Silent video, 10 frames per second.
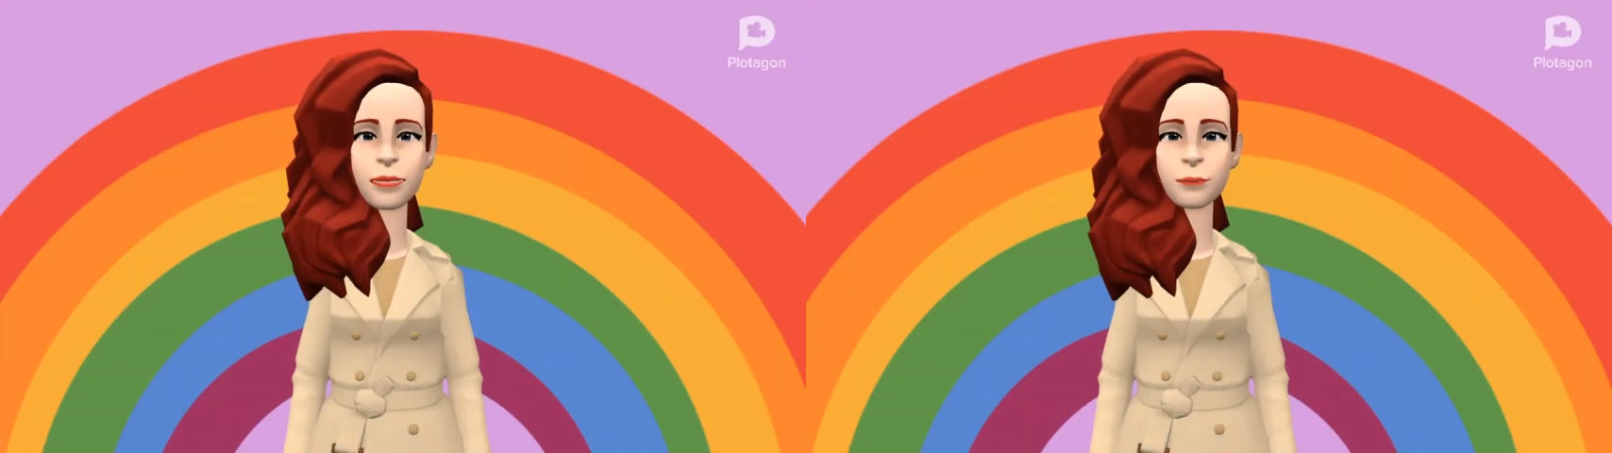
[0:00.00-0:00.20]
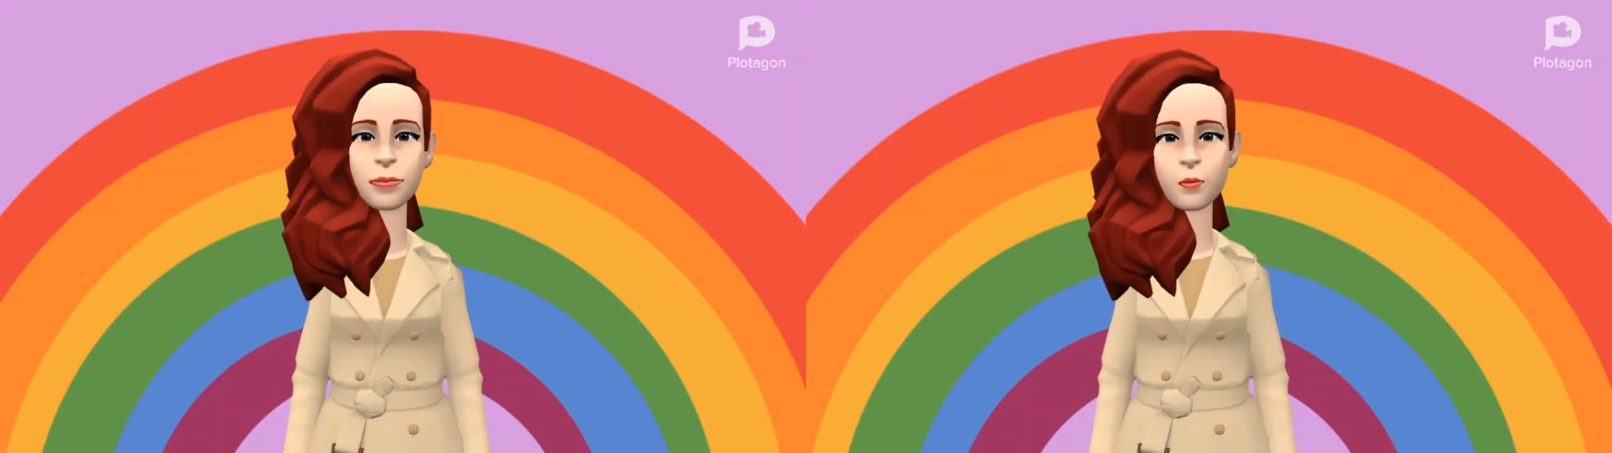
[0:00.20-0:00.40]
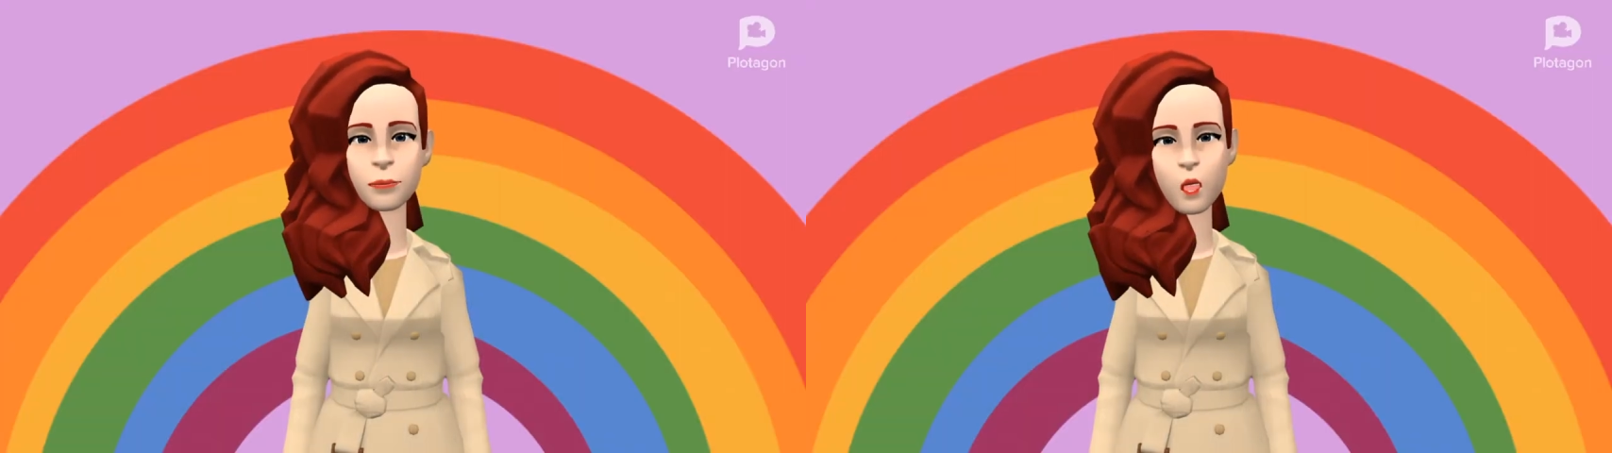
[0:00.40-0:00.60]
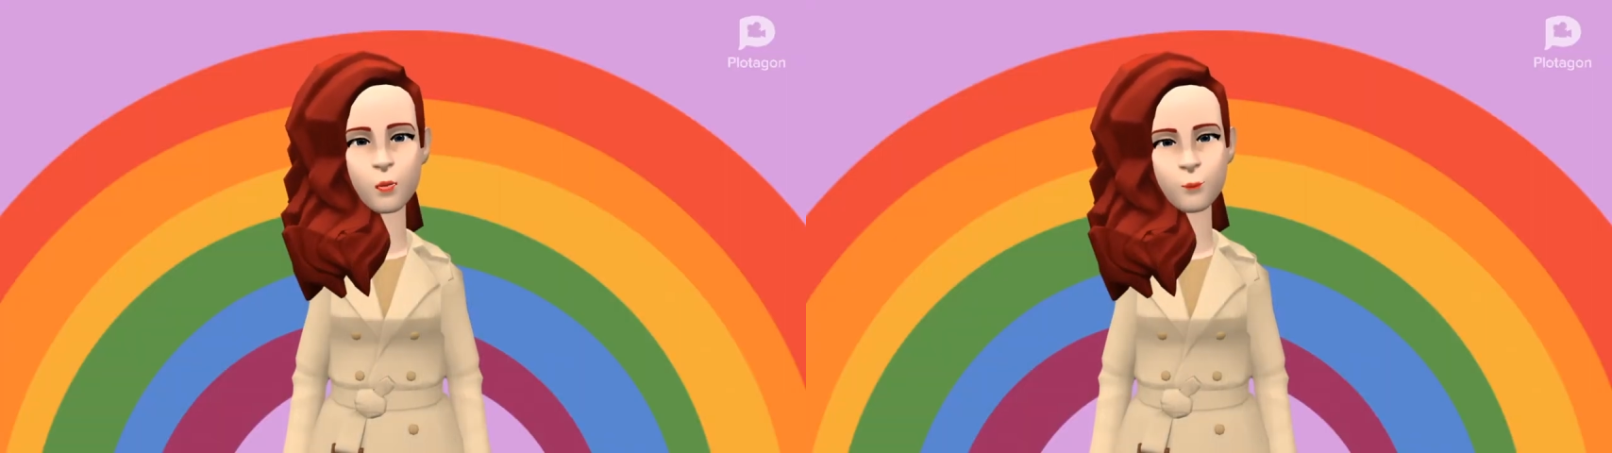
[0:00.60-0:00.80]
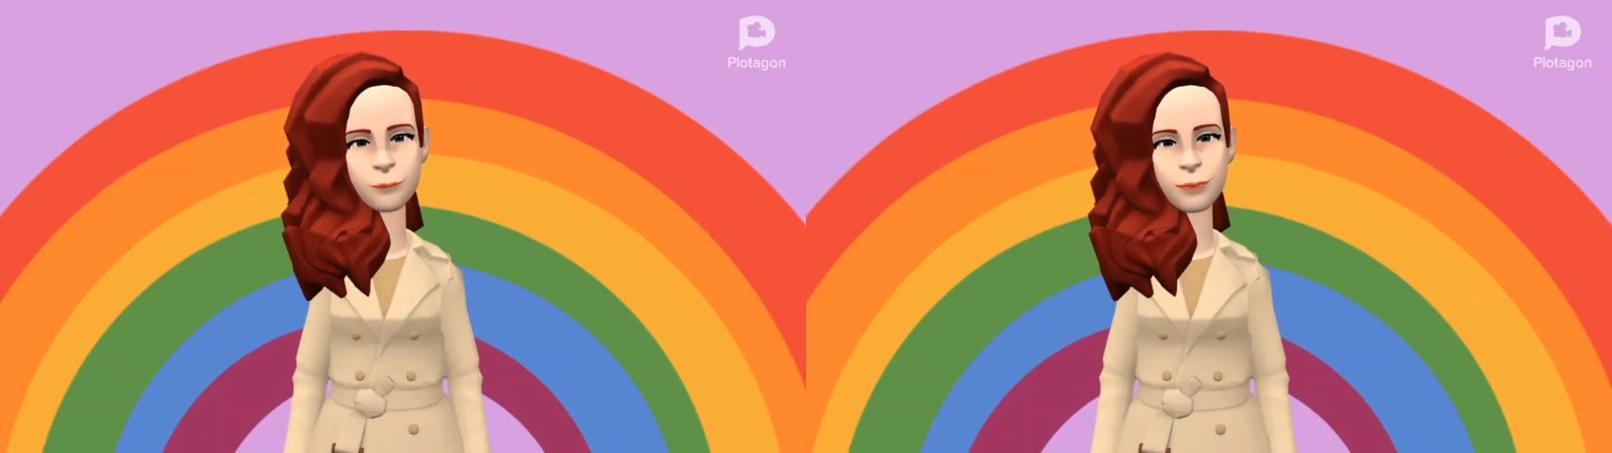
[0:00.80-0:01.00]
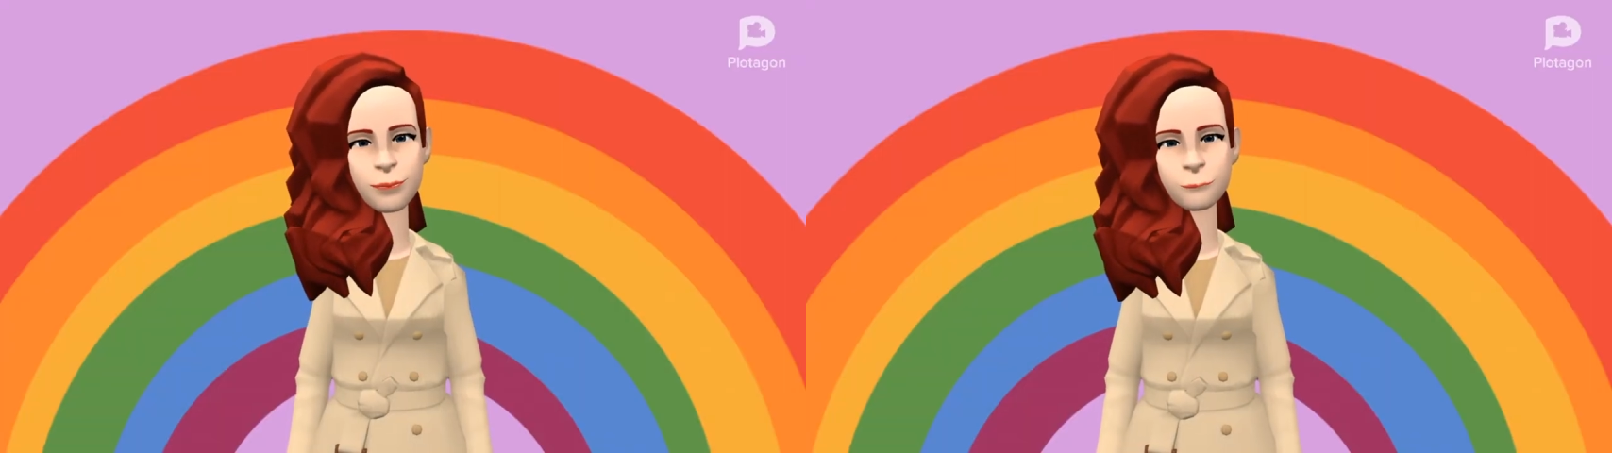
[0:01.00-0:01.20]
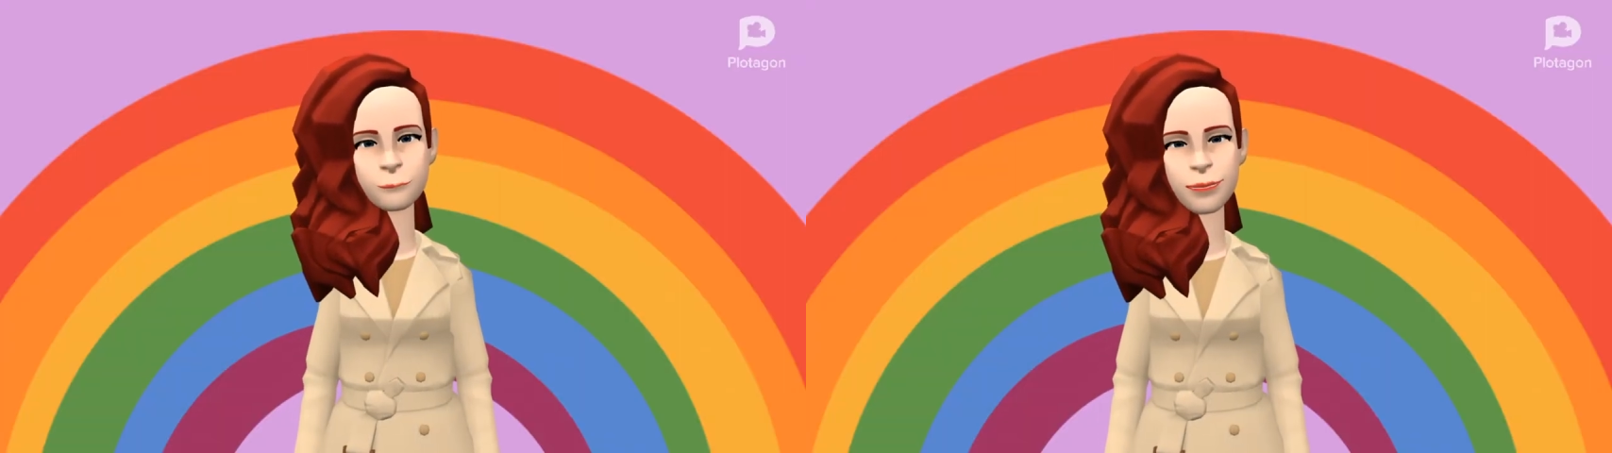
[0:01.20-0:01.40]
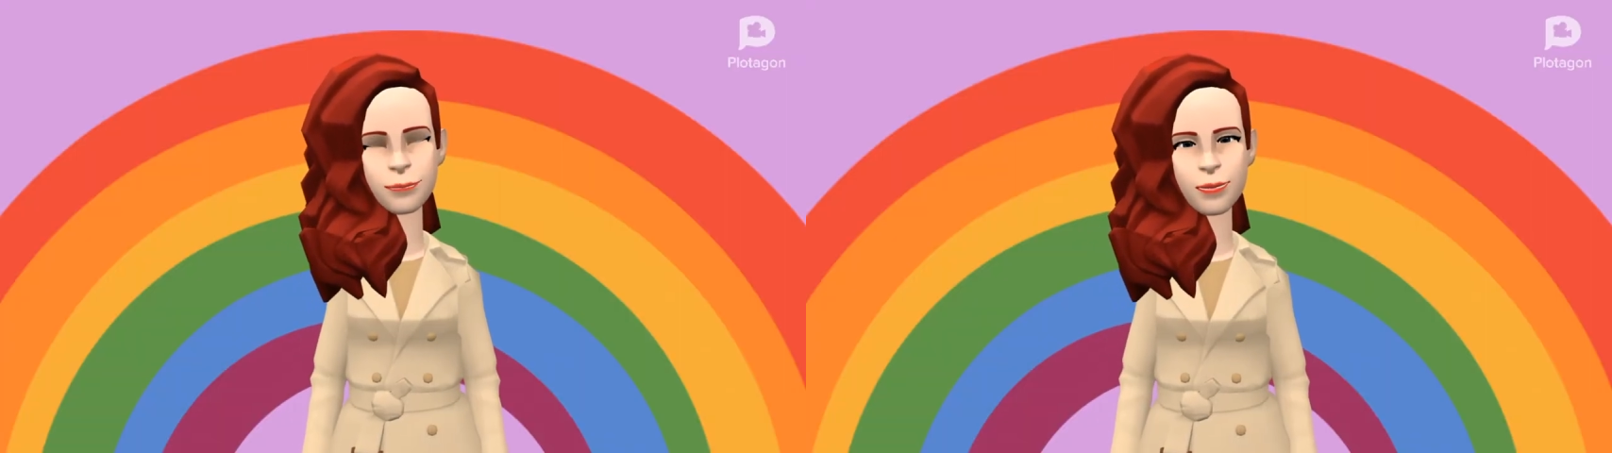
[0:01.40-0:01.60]
Don't forget to like,
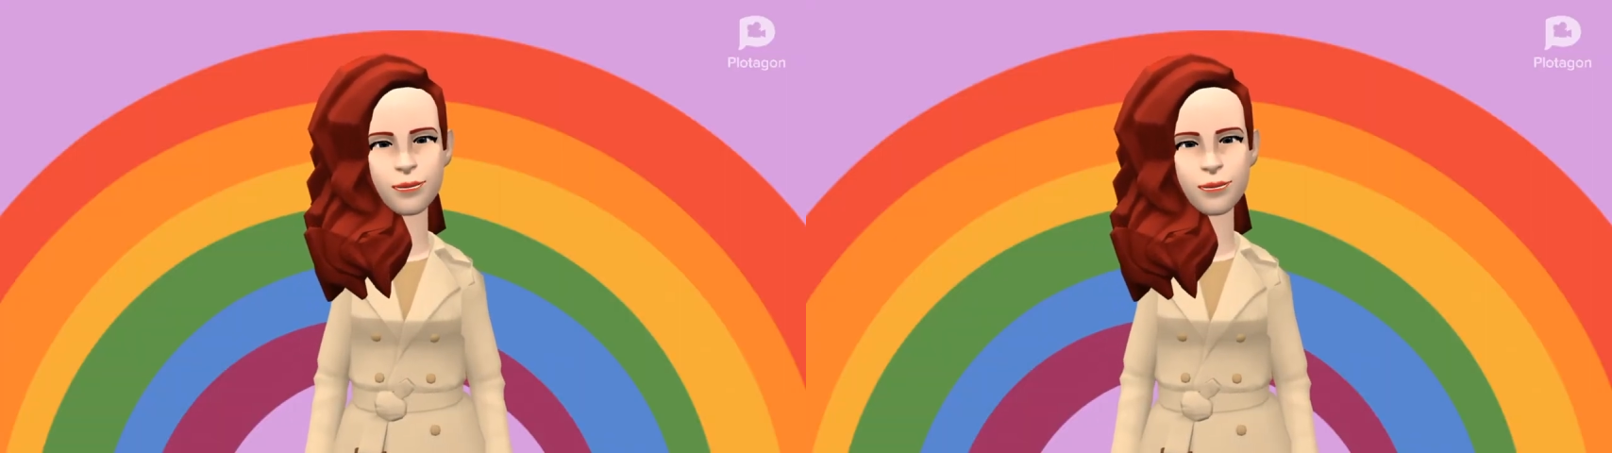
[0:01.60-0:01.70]
share and